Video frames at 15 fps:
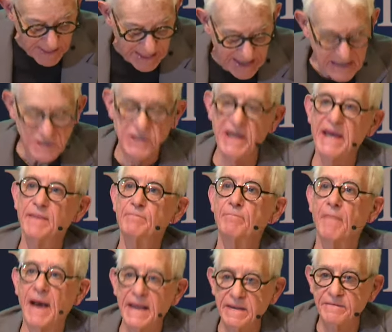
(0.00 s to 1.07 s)
as they
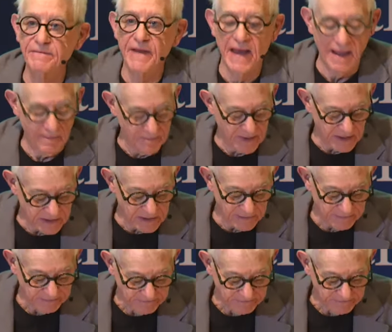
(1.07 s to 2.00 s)
might have happened.